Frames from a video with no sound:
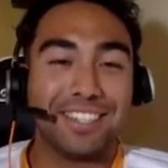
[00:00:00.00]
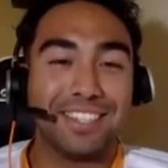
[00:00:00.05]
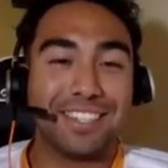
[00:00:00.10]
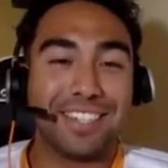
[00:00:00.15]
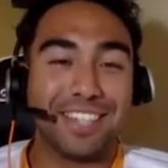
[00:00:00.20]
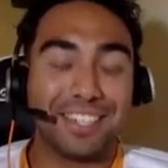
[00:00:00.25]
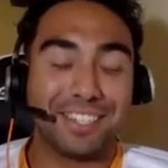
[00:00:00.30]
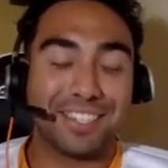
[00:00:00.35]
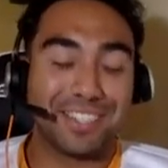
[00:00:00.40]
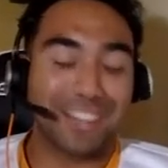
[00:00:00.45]

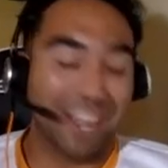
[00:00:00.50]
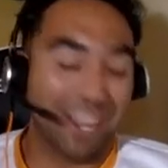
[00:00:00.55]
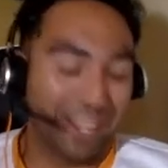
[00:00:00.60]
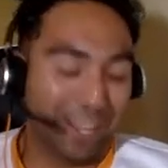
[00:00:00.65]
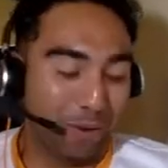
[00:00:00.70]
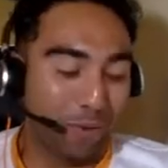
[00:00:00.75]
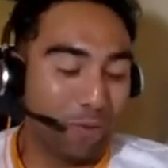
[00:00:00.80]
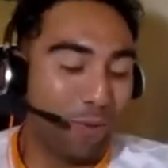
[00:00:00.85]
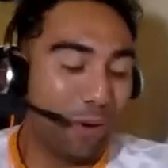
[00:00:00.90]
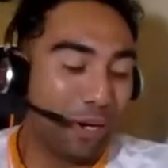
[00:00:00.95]
He just got
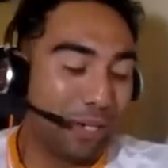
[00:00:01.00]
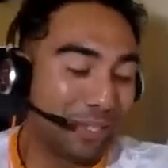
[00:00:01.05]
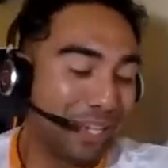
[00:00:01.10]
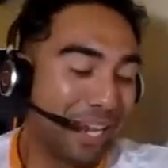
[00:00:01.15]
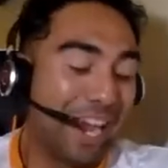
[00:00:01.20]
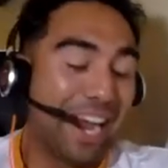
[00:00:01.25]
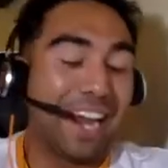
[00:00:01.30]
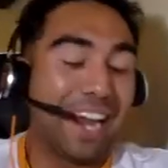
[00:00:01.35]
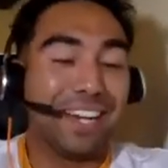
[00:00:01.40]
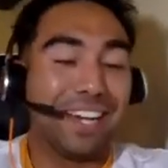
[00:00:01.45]
like one
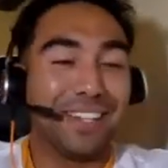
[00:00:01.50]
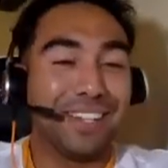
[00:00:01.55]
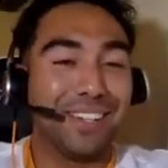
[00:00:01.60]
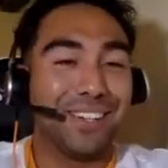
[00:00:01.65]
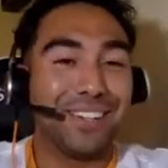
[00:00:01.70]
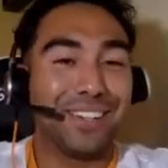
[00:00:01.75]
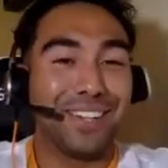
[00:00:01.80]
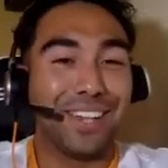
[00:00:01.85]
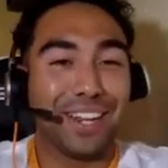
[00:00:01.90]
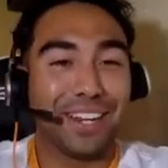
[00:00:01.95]
tiny
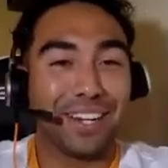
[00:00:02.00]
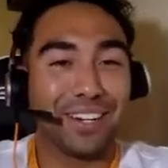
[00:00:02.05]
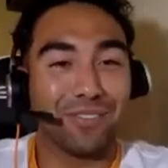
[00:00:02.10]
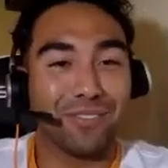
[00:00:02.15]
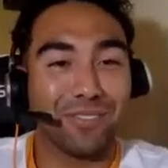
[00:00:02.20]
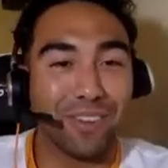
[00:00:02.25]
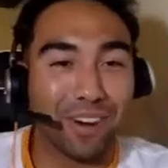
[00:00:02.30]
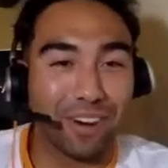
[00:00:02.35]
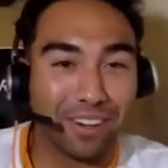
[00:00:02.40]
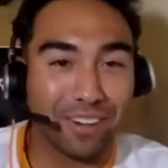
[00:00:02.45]
little like
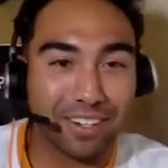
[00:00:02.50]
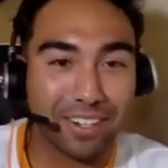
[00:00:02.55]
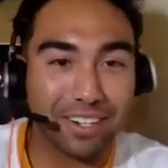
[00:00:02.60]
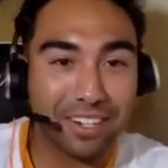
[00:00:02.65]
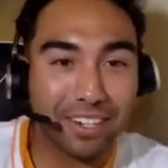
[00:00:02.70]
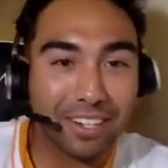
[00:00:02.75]
mark.